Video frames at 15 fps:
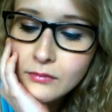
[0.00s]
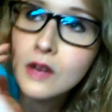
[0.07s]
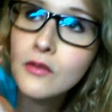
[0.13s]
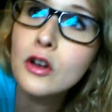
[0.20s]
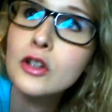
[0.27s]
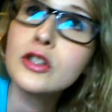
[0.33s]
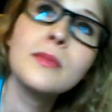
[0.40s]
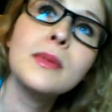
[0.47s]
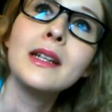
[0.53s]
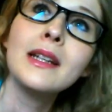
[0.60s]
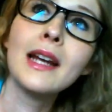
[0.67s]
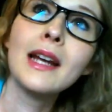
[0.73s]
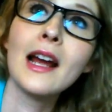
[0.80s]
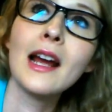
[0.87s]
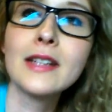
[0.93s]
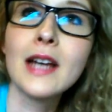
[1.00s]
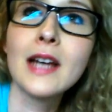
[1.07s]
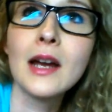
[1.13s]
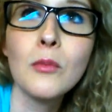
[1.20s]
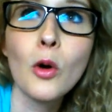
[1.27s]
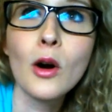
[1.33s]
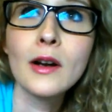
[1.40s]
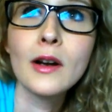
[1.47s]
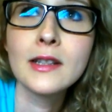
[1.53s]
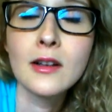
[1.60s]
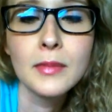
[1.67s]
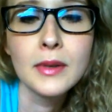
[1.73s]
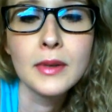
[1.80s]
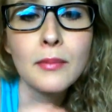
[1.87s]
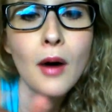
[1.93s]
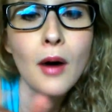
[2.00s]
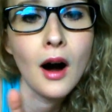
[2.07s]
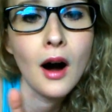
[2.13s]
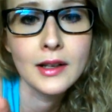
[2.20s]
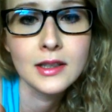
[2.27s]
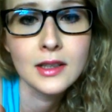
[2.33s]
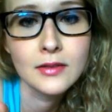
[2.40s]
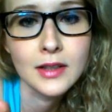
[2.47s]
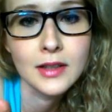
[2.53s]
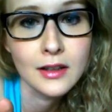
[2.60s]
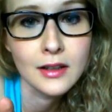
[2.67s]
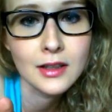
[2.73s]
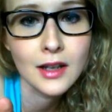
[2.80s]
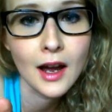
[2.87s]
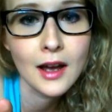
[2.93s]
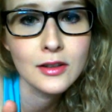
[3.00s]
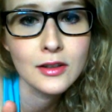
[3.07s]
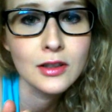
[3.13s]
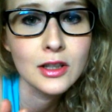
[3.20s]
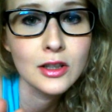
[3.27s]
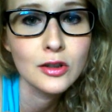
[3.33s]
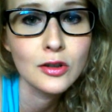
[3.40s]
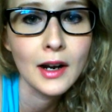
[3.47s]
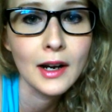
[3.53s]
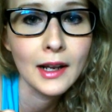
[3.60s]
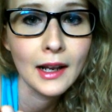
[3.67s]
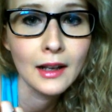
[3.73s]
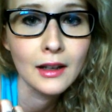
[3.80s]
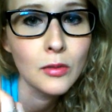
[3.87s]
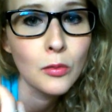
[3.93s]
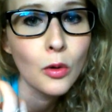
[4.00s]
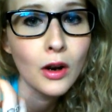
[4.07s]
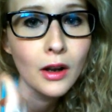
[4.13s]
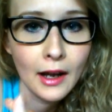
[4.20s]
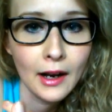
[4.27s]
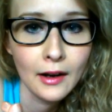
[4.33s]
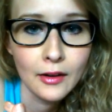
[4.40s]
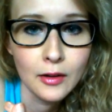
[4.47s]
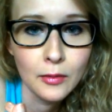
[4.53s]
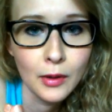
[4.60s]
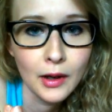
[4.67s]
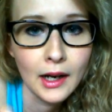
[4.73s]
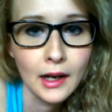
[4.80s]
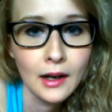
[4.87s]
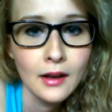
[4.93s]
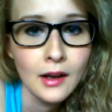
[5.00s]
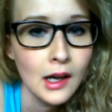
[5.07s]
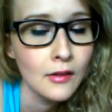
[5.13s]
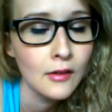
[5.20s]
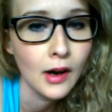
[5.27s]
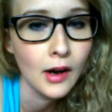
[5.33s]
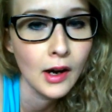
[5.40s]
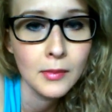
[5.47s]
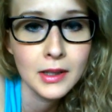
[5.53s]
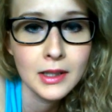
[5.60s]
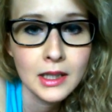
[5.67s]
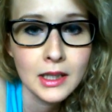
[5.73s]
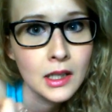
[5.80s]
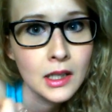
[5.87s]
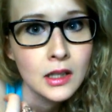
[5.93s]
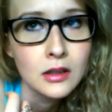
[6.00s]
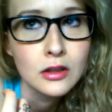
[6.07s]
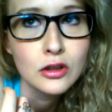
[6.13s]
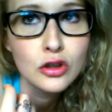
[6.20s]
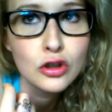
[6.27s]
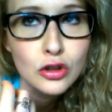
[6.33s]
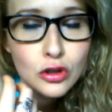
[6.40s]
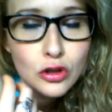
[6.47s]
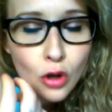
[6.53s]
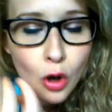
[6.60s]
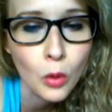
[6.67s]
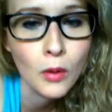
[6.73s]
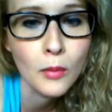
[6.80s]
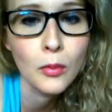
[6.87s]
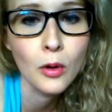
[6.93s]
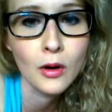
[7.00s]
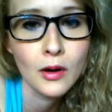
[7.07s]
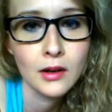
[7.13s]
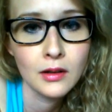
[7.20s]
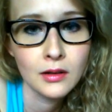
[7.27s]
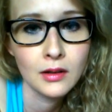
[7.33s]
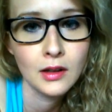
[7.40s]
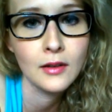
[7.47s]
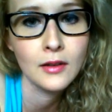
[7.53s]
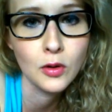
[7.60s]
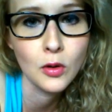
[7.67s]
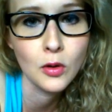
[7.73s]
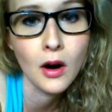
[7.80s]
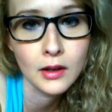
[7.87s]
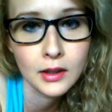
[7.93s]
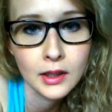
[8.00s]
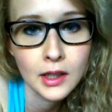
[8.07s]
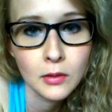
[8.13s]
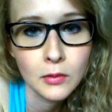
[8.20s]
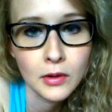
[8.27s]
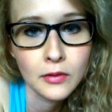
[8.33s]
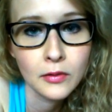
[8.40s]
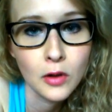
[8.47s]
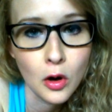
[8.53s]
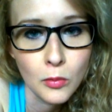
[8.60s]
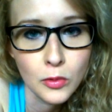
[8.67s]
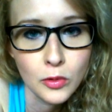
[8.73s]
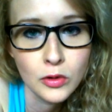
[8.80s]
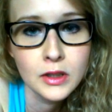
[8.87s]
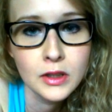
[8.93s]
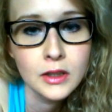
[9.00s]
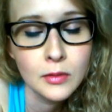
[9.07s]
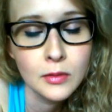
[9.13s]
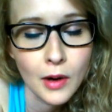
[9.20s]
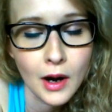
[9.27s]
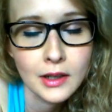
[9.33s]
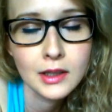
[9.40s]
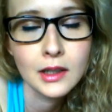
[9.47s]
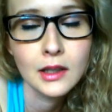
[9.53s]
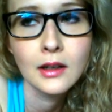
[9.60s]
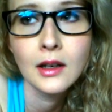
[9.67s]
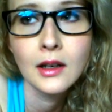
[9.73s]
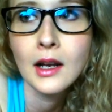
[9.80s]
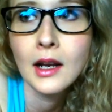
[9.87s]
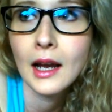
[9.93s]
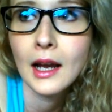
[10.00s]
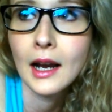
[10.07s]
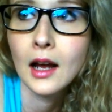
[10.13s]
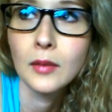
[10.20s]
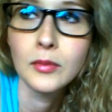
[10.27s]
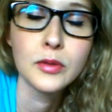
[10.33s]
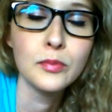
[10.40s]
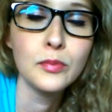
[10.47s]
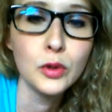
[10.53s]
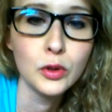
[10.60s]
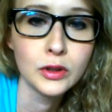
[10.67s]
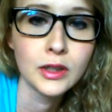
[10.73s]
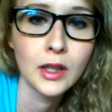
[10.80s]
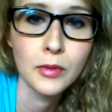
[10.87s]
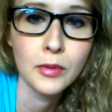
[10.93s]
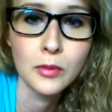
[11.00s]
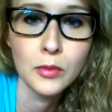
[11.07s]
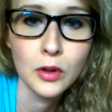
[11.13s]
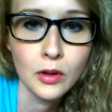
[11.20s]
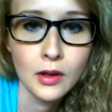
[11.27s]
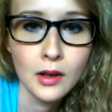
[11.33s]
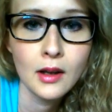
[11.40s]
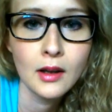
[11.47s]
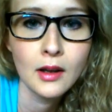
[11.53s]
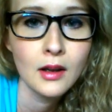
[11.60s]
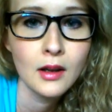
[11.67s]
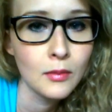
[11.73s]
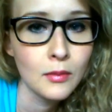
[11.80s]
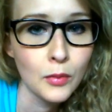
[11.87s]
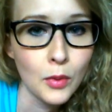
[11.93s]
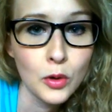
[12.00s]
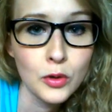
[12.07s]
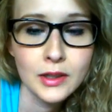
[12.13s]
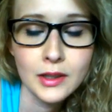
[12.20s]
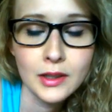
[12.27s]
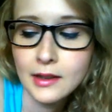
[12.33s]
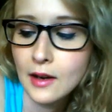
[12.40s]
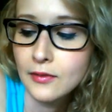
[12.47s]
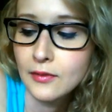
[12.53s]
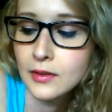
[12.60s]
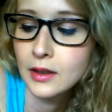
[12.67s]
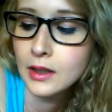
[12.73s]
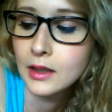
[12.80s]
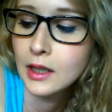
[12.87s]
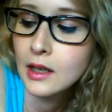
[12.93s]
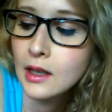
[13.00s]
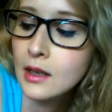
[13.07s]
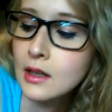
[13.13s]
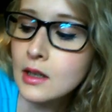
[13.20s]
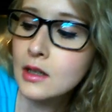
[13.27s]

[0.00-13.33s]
I've also been getting outside more because there have been pockets of sunshine, so just trying to get a little more light on the brain. Vitamin D is so important if you are dealing with low moods, depression. It helps boost up your mood, most definitely.